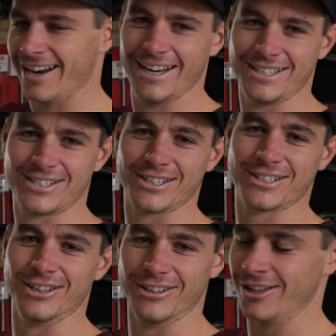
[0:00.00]
it's just
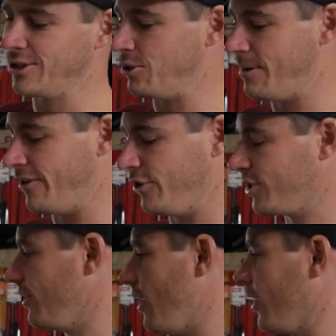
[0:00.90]
a little bit of
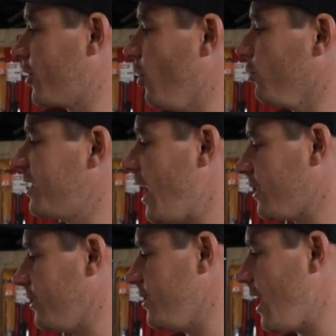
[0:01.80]
a cool
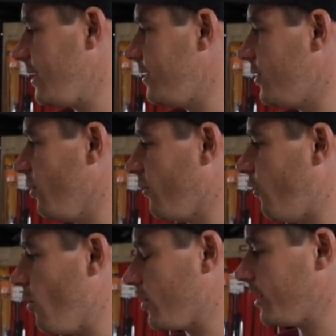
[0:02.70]
touch that Jace is doing
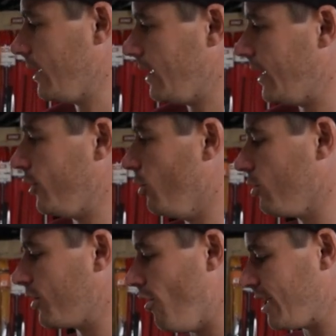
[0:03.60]
for us. It'll
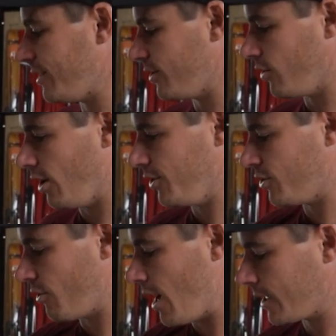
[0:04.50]
look nice inside the
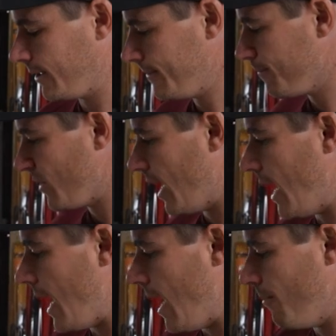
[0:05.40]
truck.
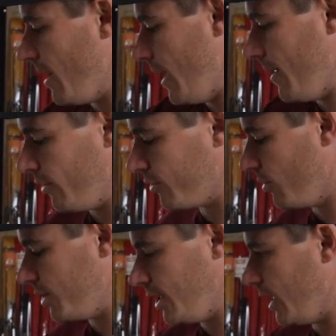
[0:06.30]
And then of
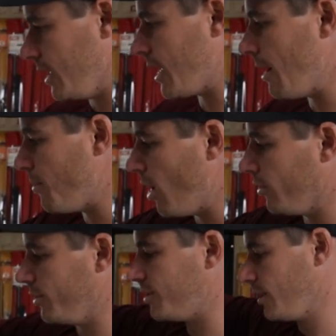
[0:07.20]
course you get your cup
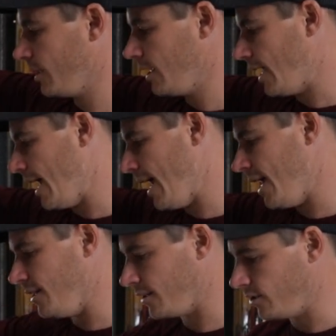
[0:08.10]
holders,
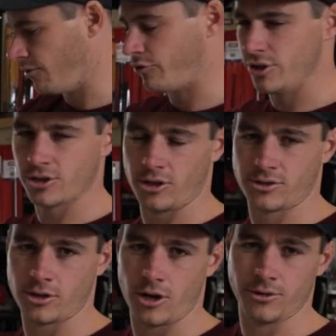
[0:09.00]
and your fridge
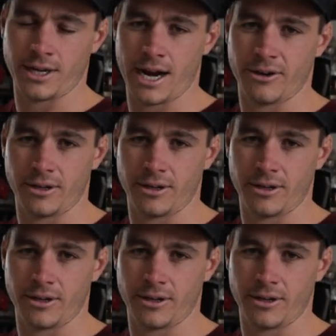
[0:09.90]
console. Now,